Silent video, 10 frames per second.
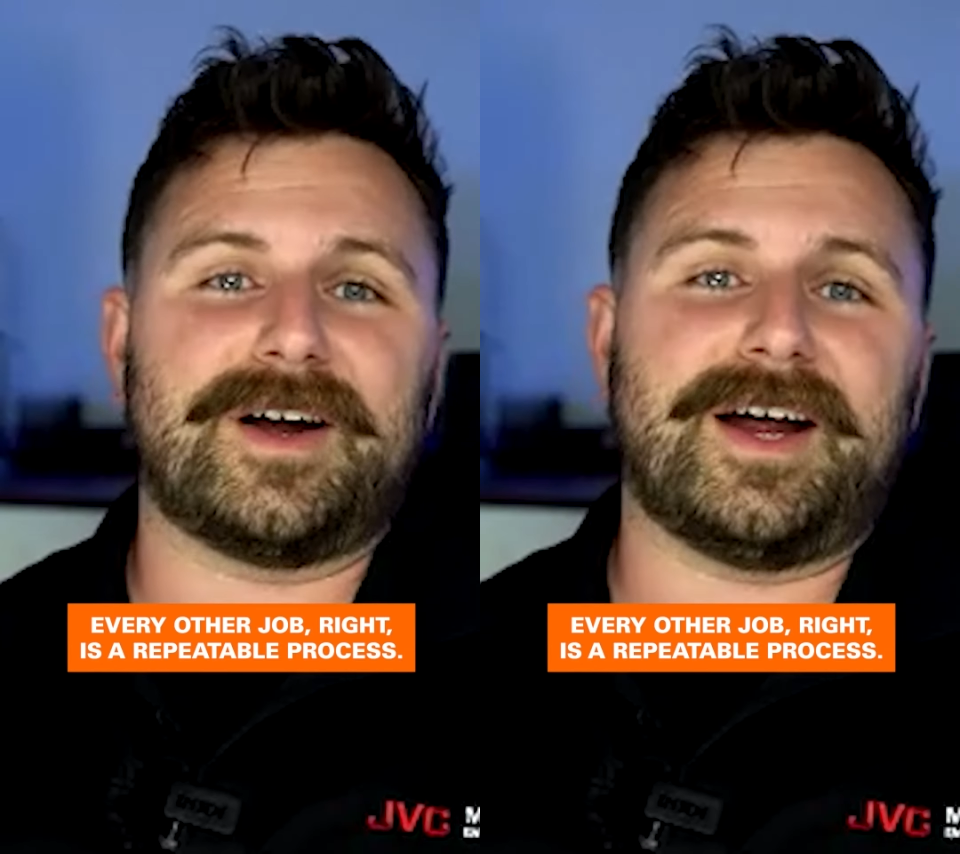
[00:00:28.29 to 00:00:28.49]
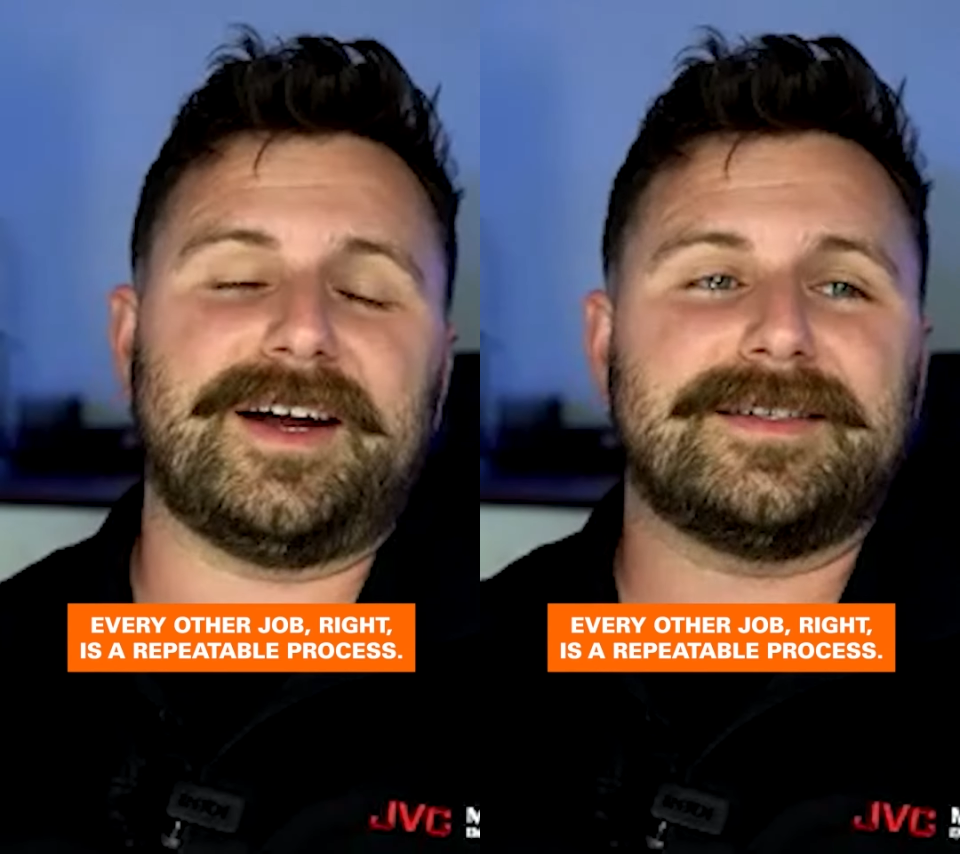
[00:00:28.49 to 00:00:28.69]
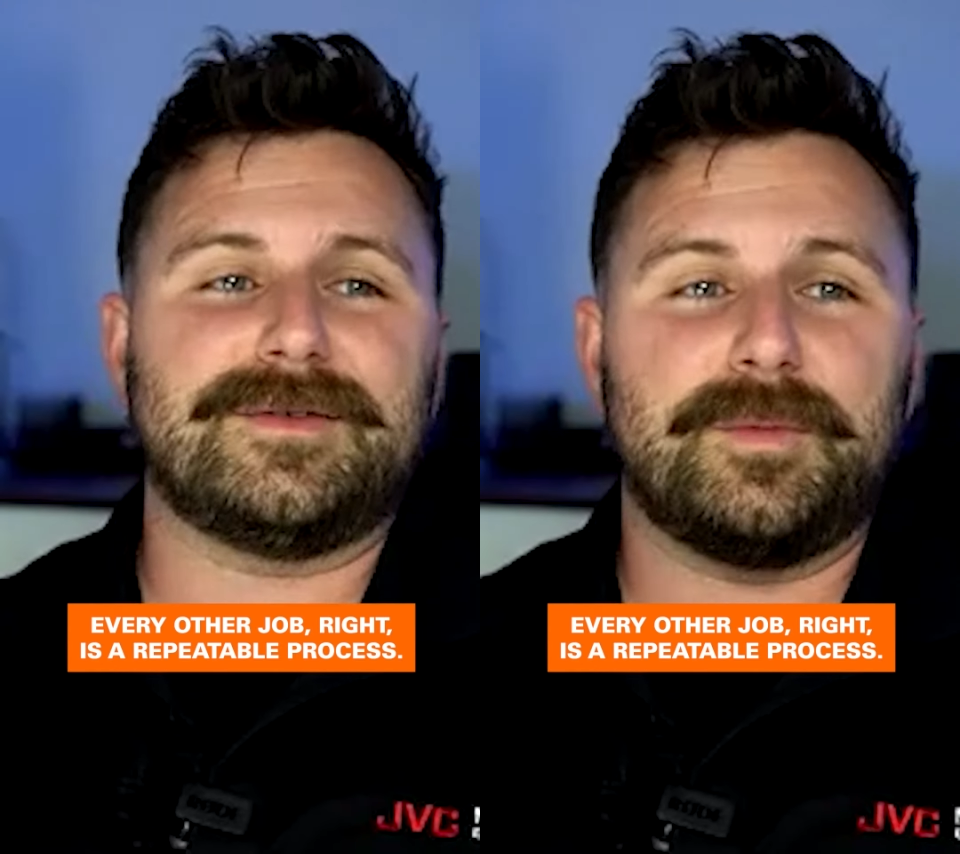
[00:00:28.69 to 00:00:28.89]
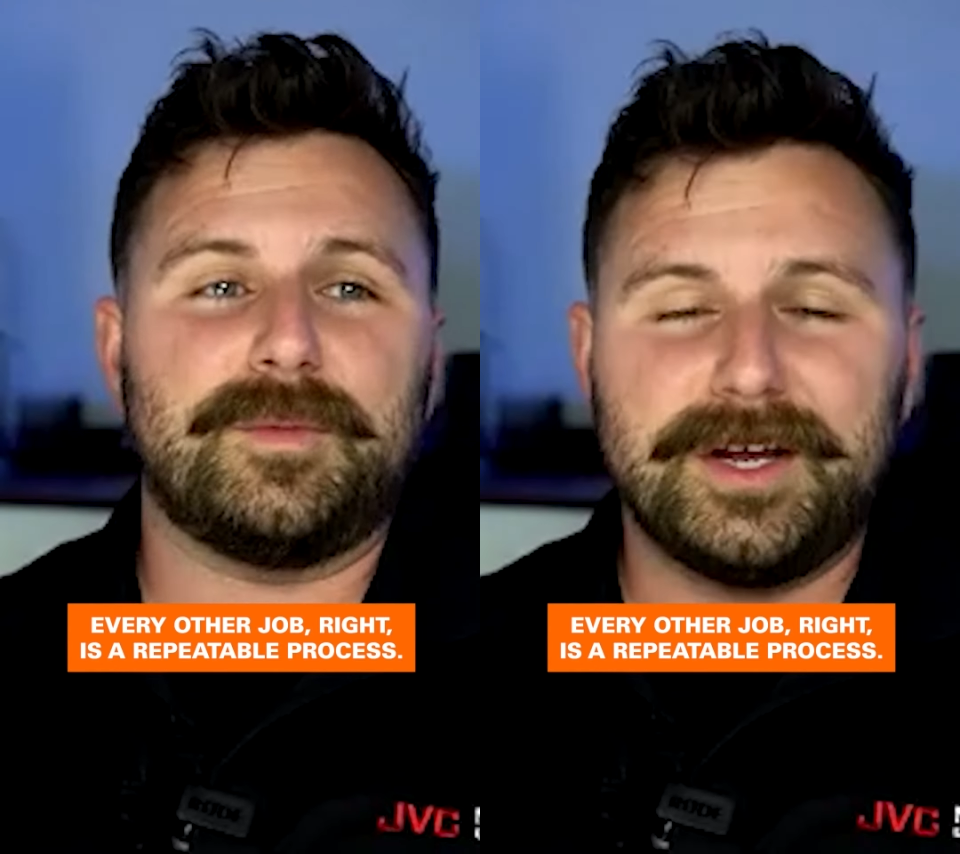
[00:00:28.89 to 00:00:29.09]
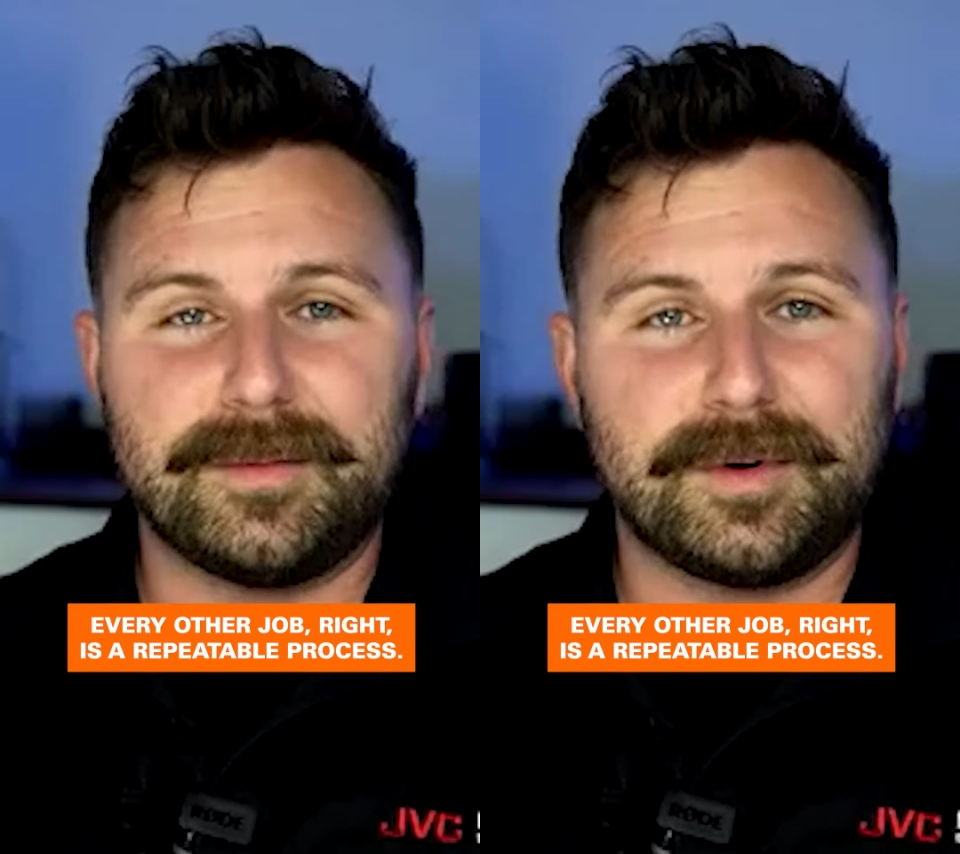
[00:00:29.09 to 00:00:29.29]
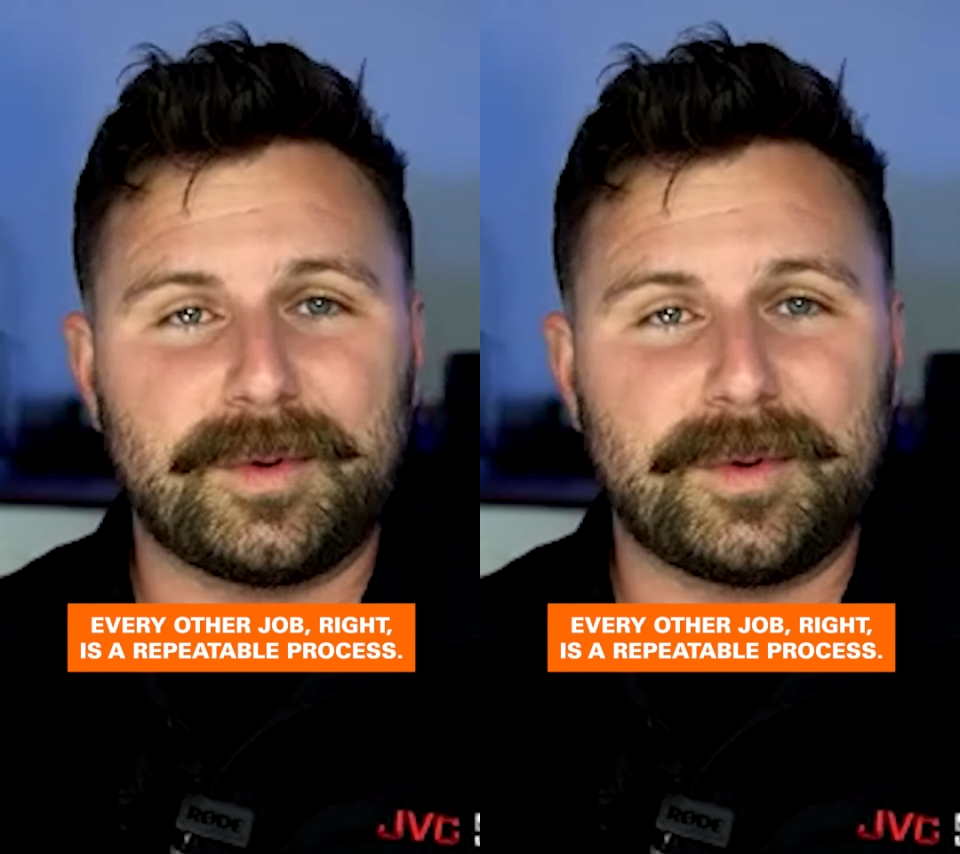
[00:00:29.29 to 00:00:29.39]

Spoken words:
right? It's a repeatable